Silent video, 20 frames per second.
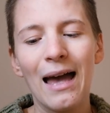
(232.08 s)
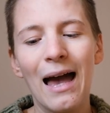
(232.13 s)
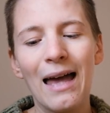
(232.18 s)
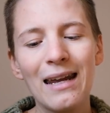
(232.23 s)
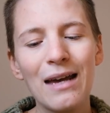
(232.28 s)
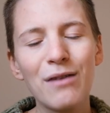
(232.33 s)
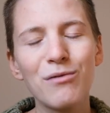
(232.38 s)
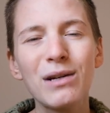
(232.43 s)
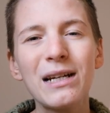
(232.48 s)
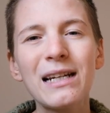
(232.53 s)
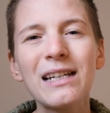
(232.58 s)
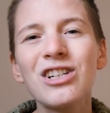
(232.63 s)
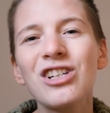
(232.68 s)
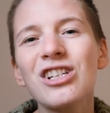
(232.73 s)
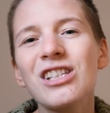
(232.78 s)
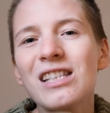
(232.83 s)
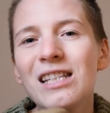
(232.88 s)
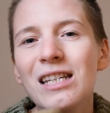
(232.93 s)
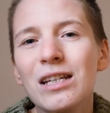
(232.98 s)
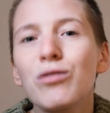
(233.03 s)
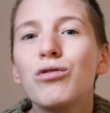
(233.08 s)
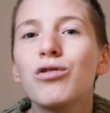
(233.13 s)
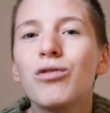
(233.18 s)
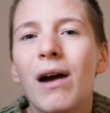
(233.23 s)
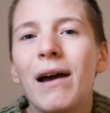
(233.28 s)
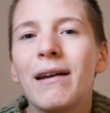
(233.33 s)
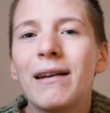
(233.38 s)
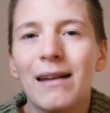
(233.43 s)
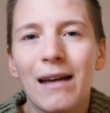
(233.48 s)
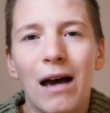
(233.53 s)
And I really just need to
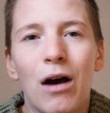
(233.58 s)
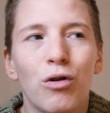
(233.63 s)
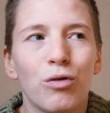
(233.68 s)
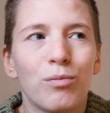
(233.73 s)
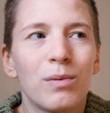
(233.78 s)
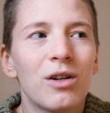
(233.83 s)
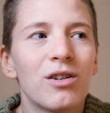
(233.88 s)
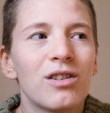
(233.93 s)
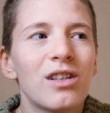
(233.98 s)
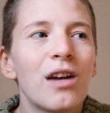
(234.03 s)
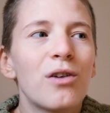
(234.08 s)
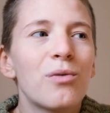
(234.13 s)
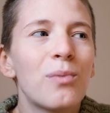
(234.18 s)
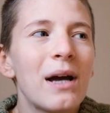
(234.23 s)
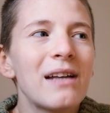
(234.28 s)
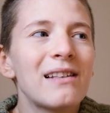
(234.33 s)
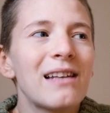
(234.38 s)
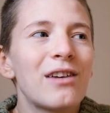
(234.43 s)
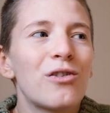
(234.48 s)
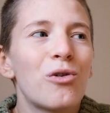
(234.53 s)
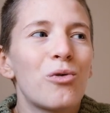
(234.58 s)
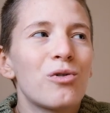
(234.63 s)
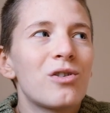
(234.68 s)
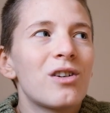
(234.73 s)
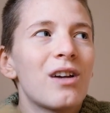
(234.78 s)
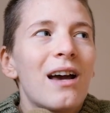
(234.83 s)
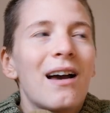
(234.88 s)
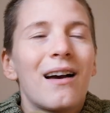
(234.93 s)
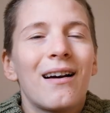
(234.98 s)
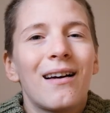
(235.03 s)
try that out because otherwise I
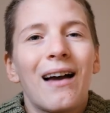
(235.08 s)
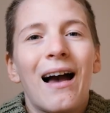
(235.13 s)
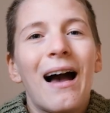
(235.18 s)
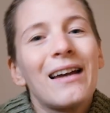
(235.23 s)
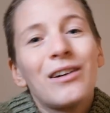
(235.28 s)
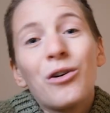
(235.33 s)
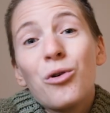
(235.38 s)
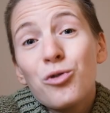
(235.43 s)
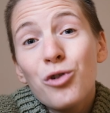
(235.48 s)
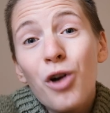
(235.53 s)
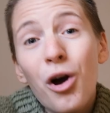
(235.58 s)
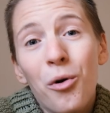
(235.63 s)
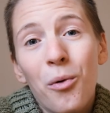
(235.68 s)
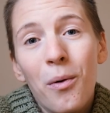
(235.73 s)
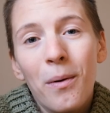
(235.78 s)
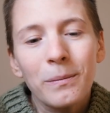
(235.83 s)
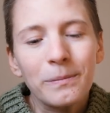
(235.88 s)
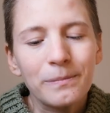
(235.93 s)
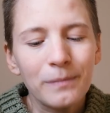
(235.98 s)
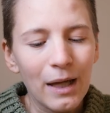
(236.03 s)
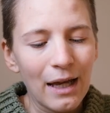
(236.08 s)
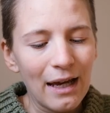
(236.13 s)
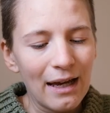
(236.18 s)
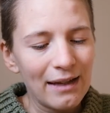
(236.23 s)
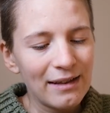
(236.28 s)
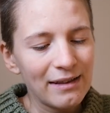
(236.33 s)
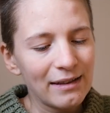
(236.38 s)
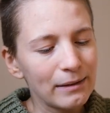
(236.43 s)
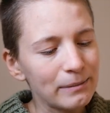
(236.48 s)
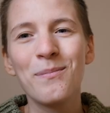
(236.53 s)
don't know.
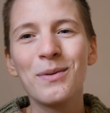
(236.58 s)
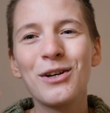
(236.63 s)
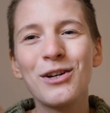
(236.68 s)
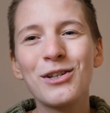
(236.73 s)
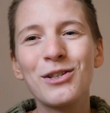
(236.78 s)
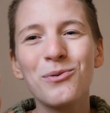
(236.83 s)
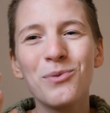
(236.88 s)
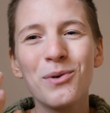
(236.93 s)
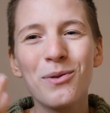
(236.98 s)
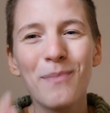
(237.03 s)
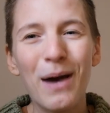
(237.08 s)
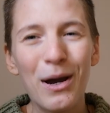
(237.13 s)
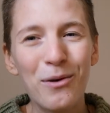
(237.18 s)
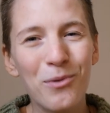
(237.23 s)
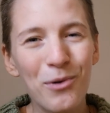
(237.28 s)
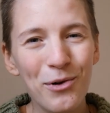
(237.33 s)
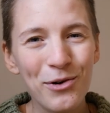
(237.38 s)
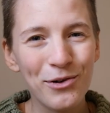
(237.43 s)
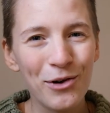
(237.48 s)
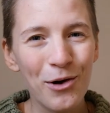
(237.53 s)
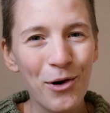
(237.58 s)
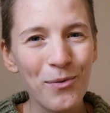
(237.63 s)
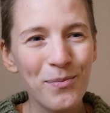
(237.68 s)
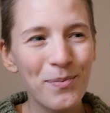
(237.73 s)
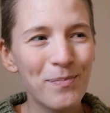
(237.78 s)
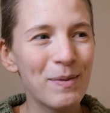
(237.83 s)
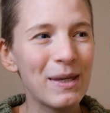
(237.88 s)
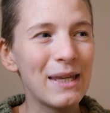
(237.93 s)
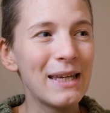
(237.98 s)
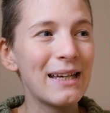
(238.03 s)
And because with my
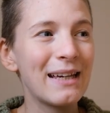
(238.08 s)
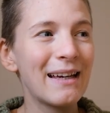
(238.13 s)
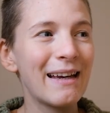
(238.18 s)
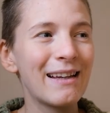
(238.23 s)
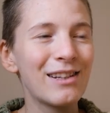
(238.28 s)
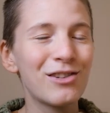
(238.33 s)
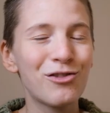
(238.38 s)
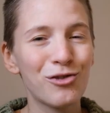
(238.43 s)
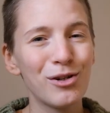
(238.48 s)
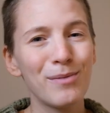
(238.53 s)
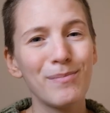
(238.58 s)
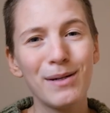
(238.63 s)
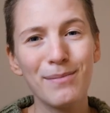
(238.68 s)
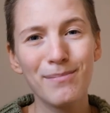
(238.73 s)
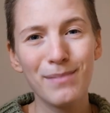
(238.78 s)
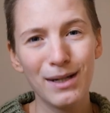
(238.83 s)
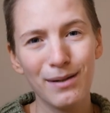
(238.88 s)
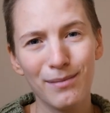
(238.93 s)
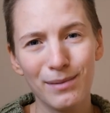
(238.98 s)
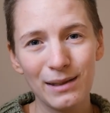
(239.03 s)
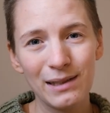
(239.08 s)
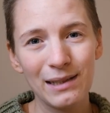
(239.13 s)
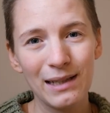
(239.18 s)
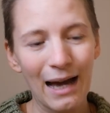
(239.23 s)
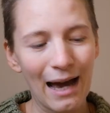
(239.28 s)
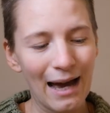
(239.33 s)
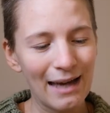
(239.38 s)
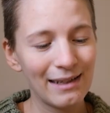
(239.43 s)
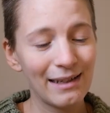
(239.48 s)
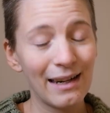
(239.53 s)
wardrobe being extremely minimal
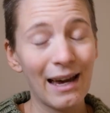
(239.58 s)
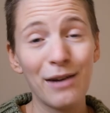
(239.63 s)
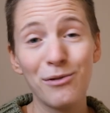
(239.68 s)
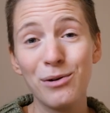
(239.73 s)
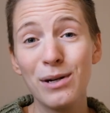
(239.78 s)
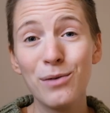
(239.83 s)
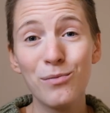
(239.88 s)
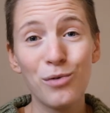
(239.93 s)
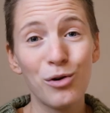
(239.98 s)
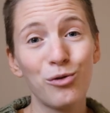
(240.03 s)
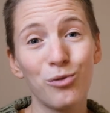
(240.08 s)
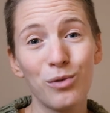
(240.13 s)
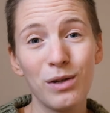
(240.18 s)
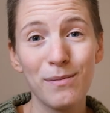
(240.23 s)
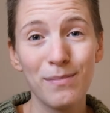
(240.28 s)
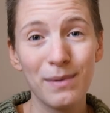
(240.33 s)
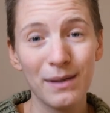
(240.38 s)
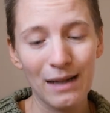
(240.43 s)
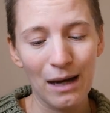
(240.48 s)
and I really want to keep it